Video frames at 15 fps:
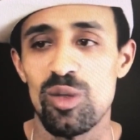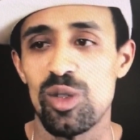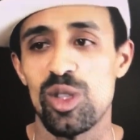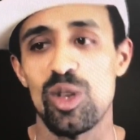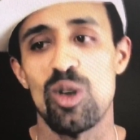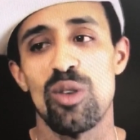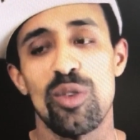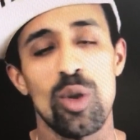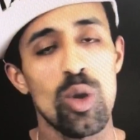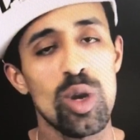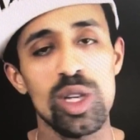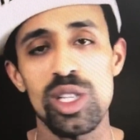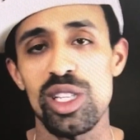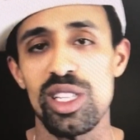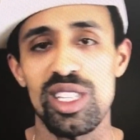So of
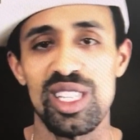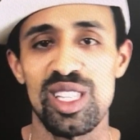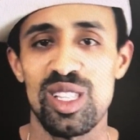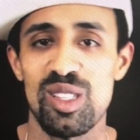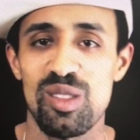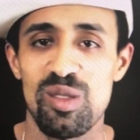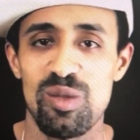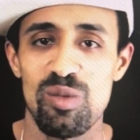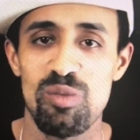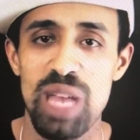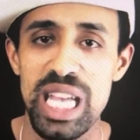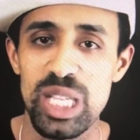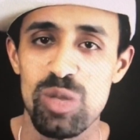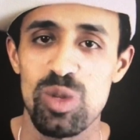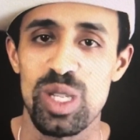course it's
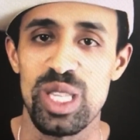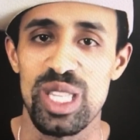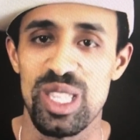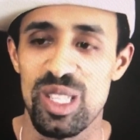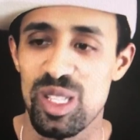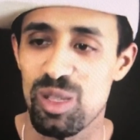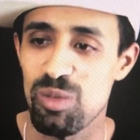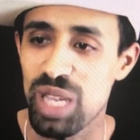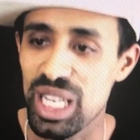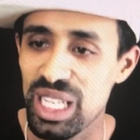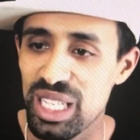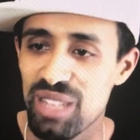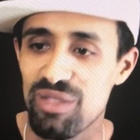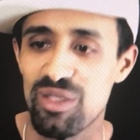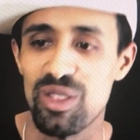messed with, and there's
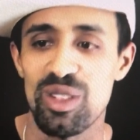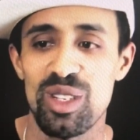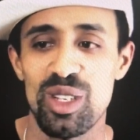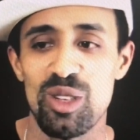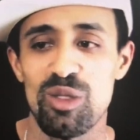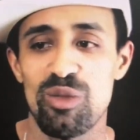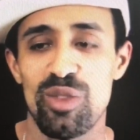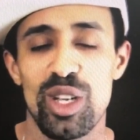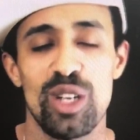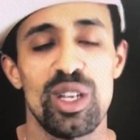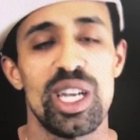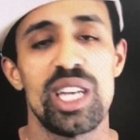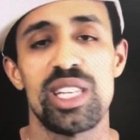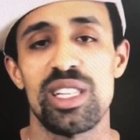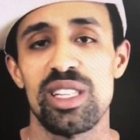many different
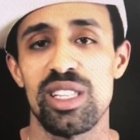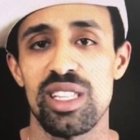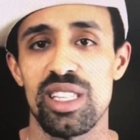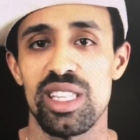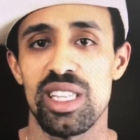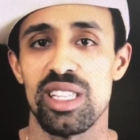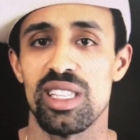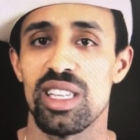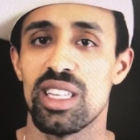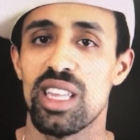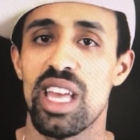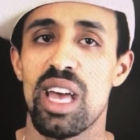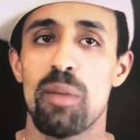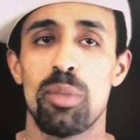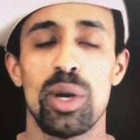variations and things like
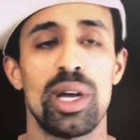that.